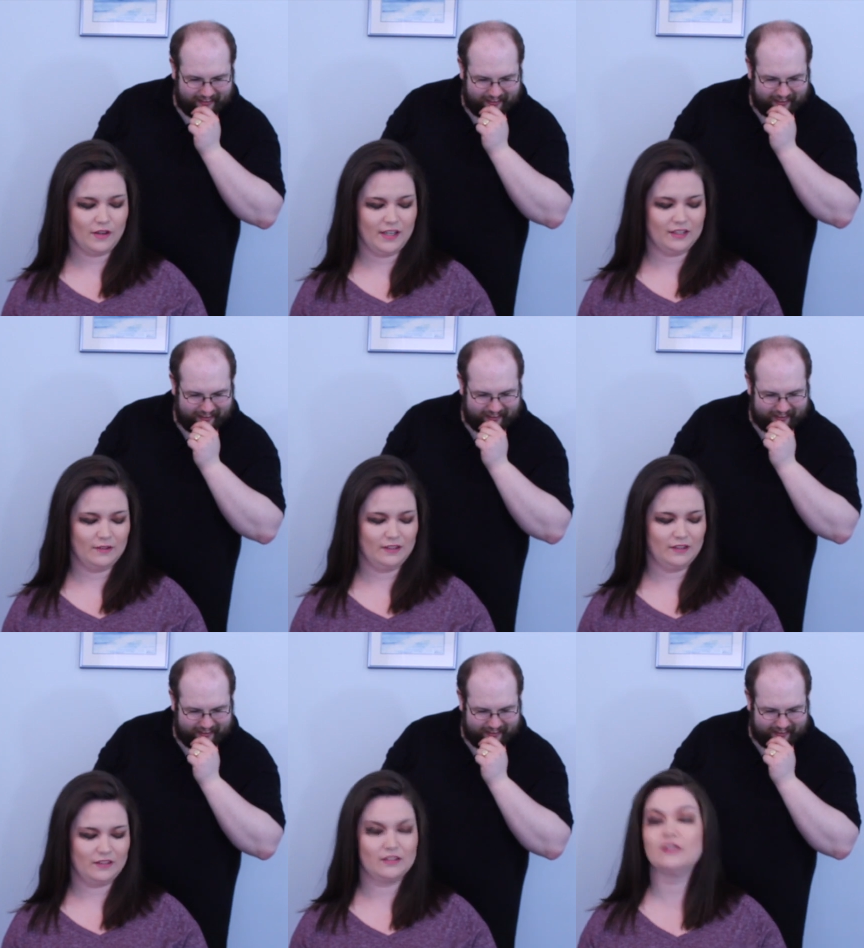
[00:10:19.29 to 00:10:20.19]
Speaker 1: Okay, so you
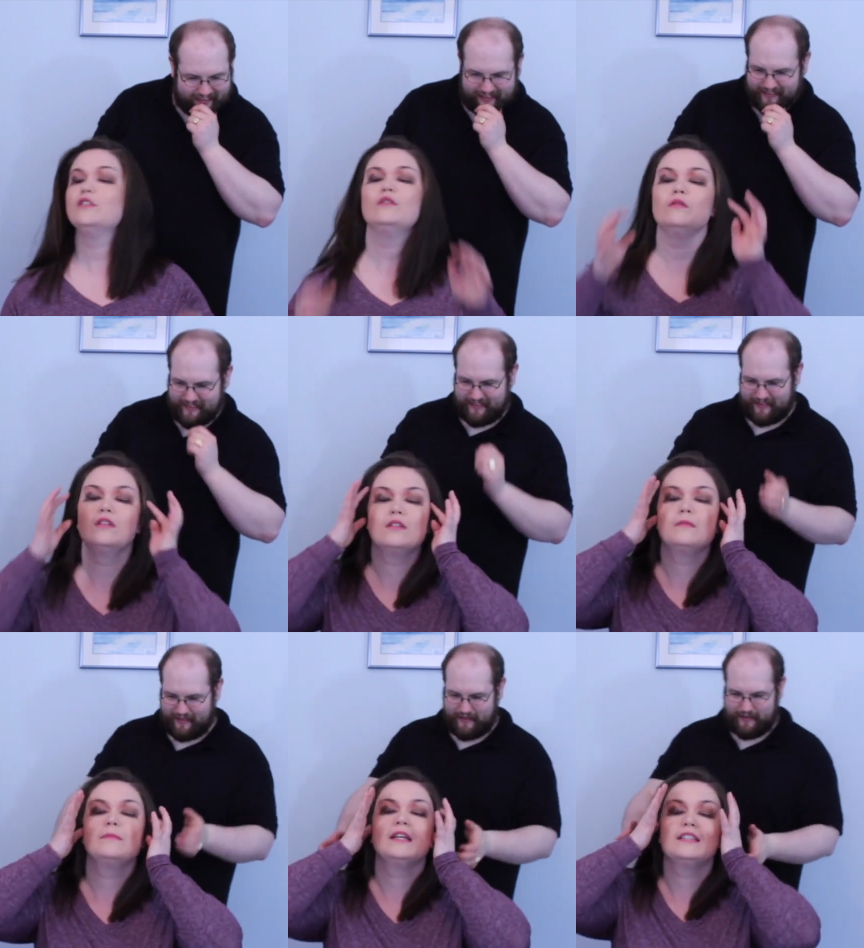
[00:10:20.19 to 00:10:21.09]
took two
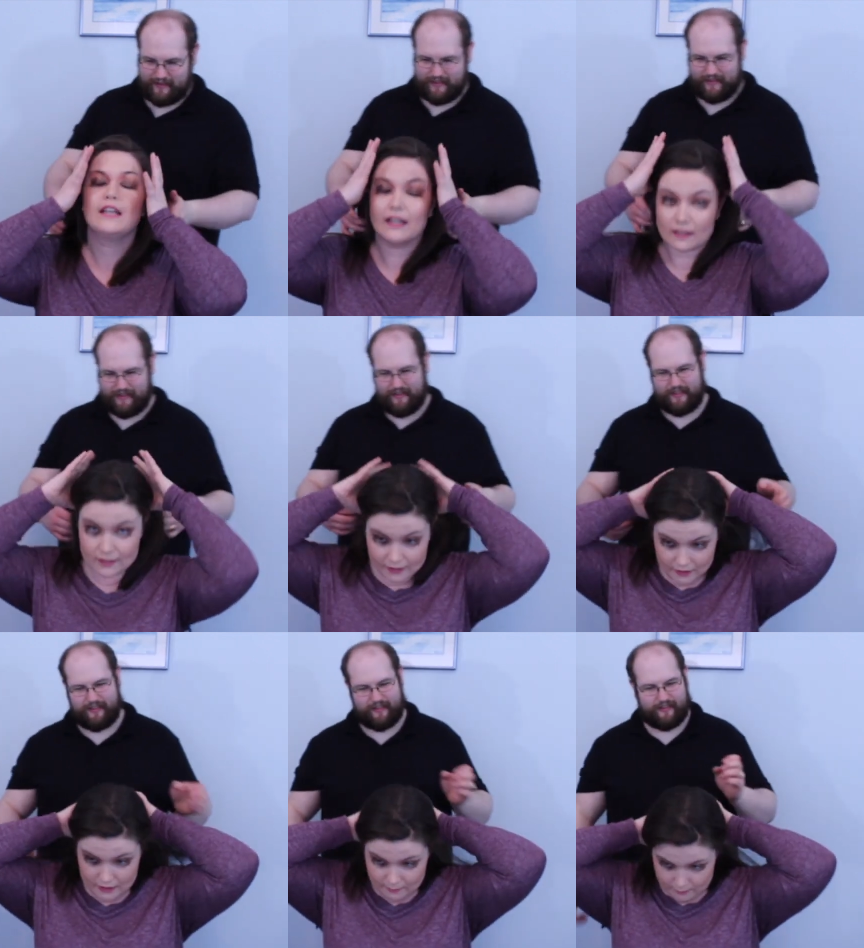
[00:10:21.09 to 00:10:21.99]
pigtails like
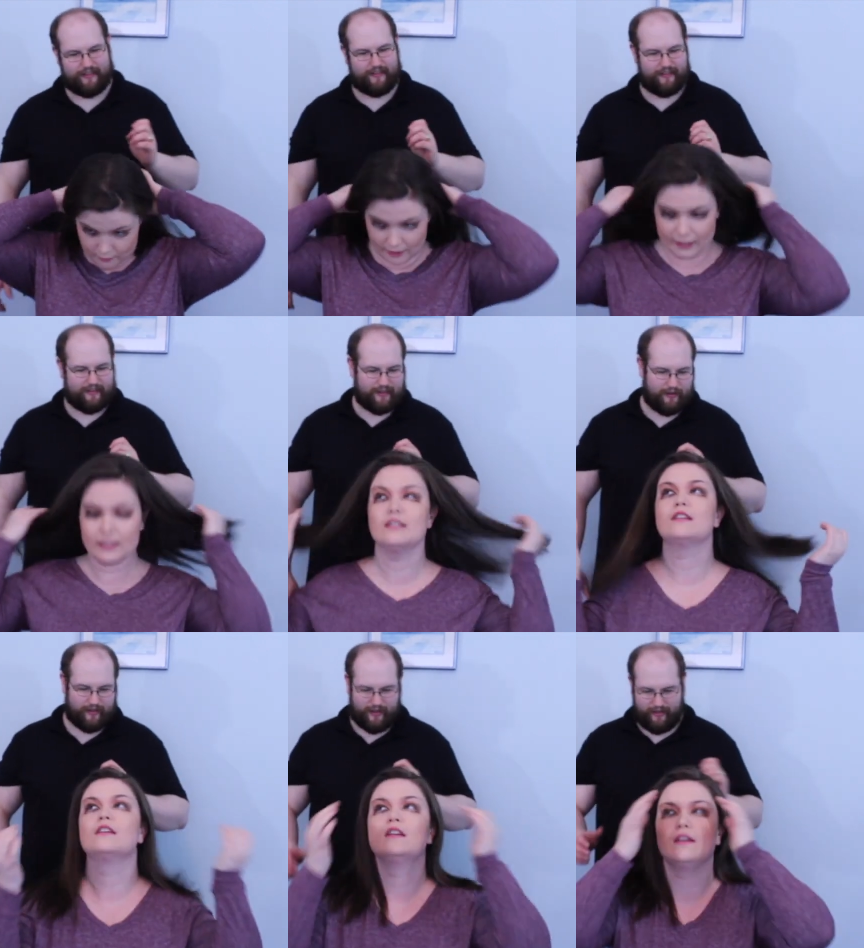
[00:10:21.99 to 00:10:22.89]
you did with braids.
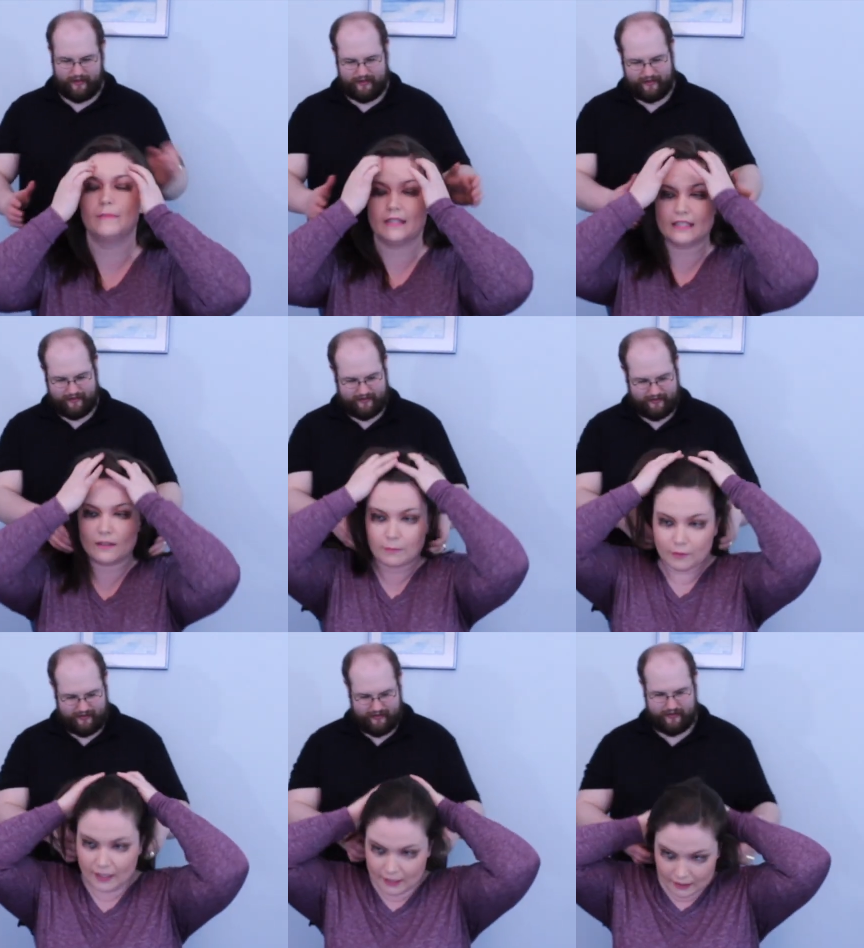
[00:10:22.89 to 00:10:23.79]
Okay. But instead of
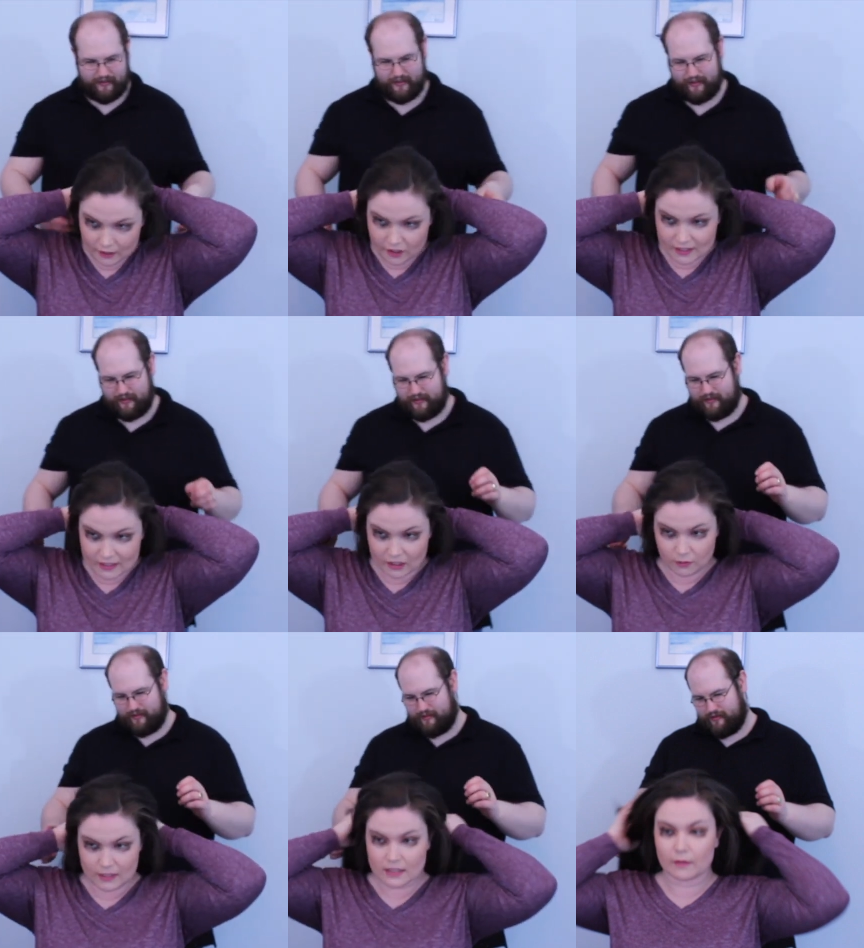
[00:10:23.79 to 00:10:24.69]
braiding, you're just going to
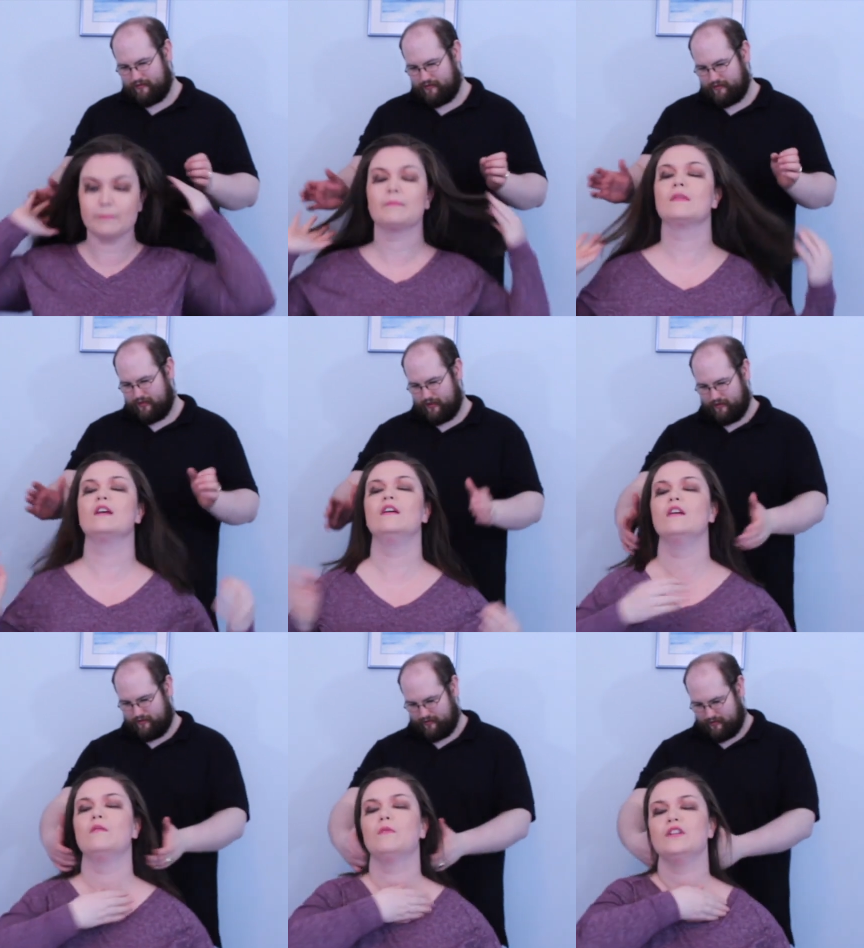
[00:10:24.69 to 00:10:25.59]
twist them. Huh.
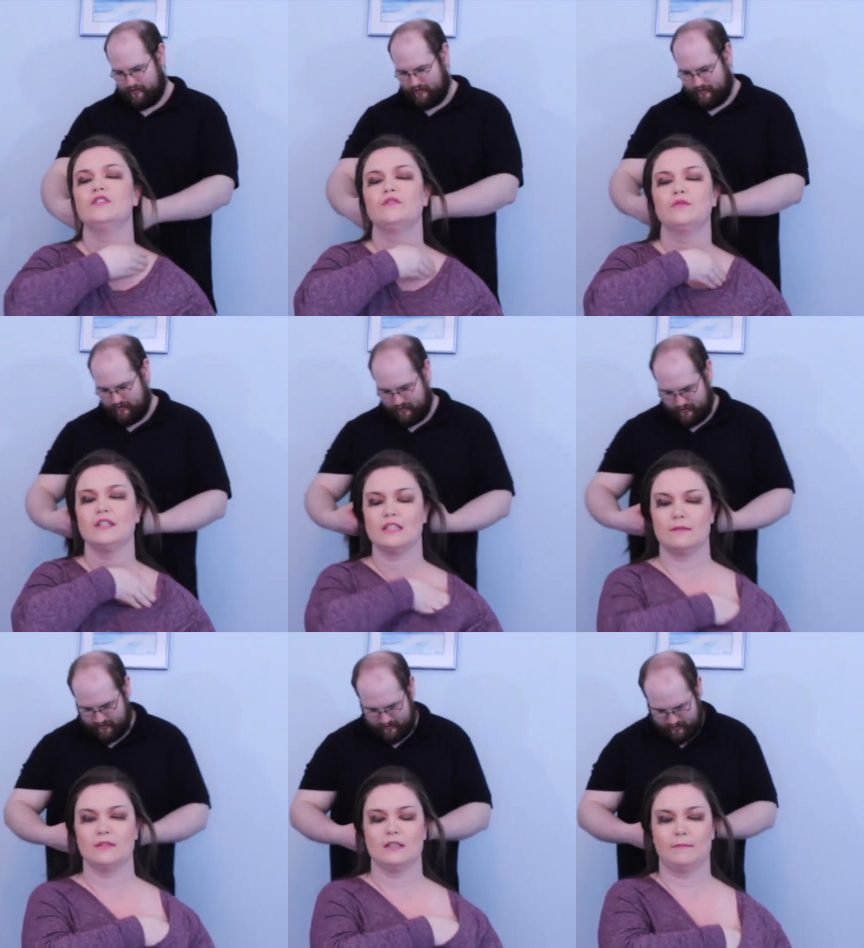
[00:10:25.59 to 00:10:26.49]
Once you twist
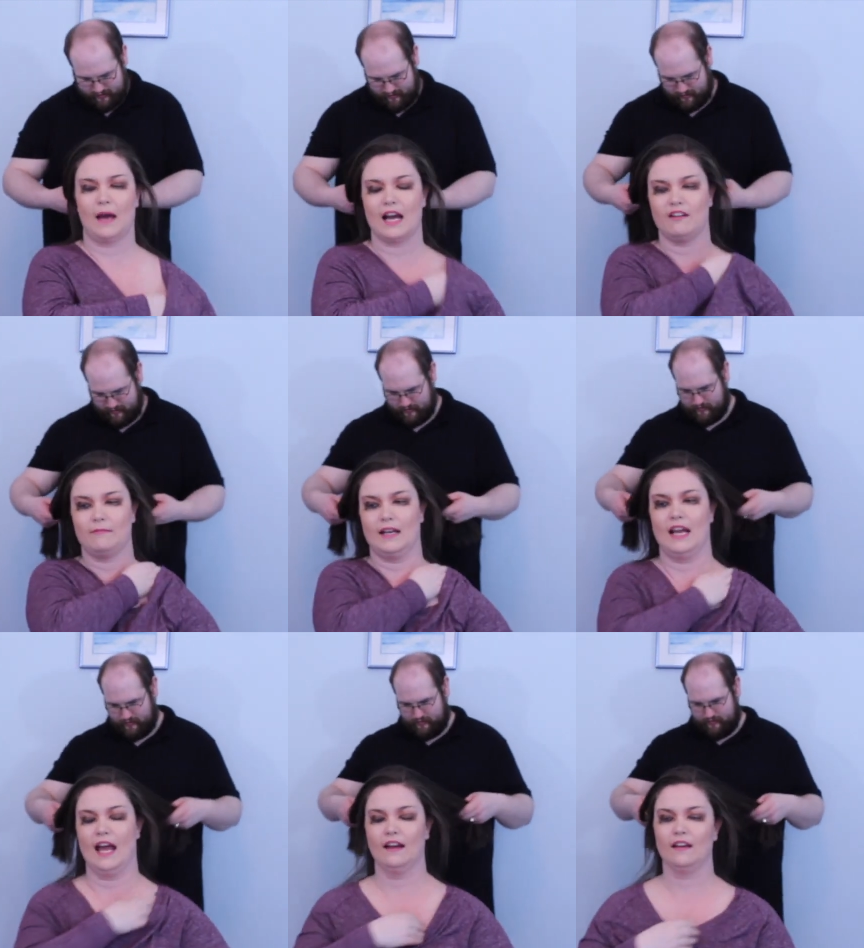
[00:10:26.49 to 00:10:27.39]
them to the back of my
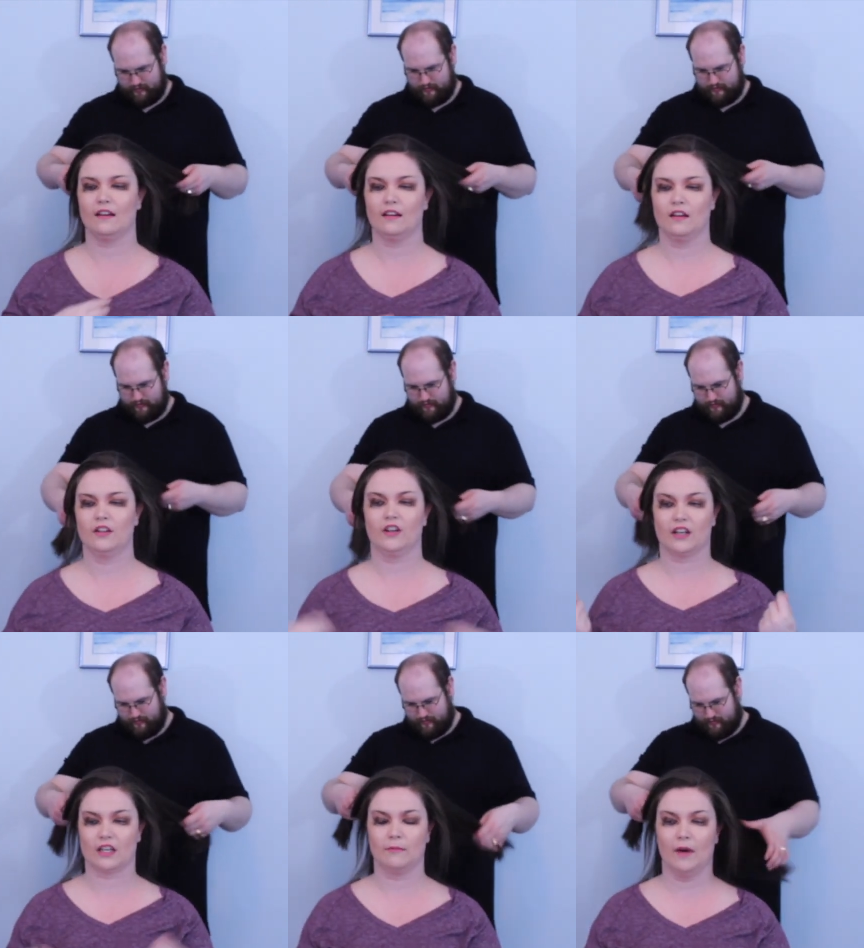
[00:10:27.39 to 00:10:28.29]
neck, you're
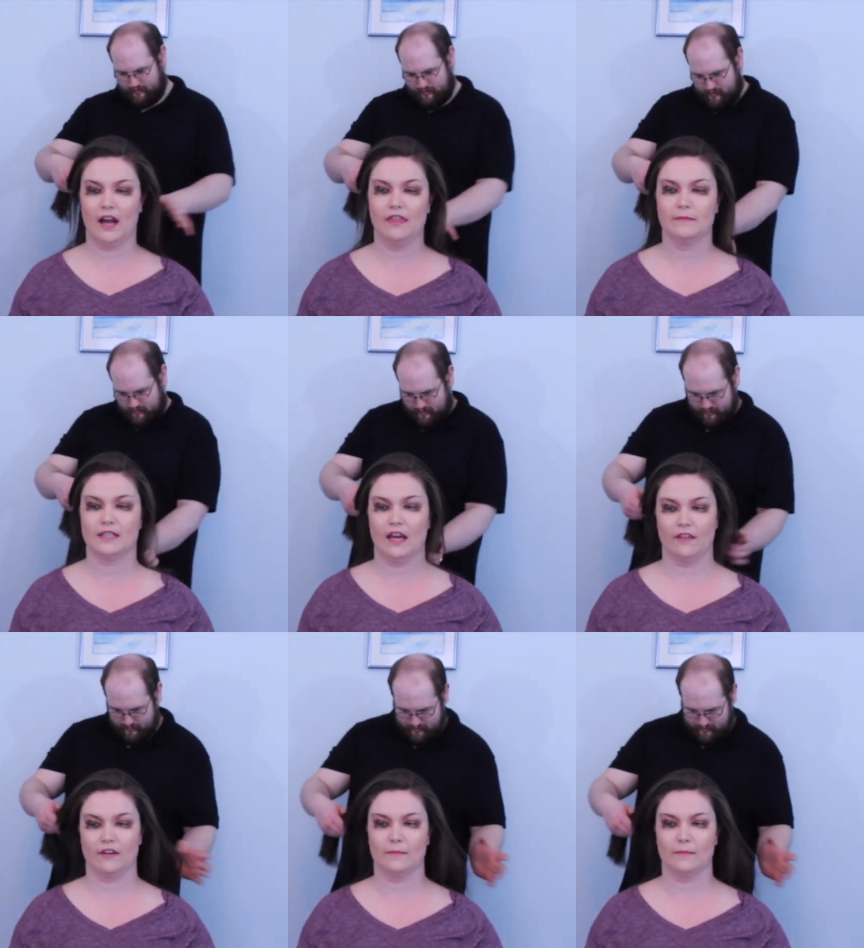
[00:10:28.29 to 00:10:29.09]
going to combine them together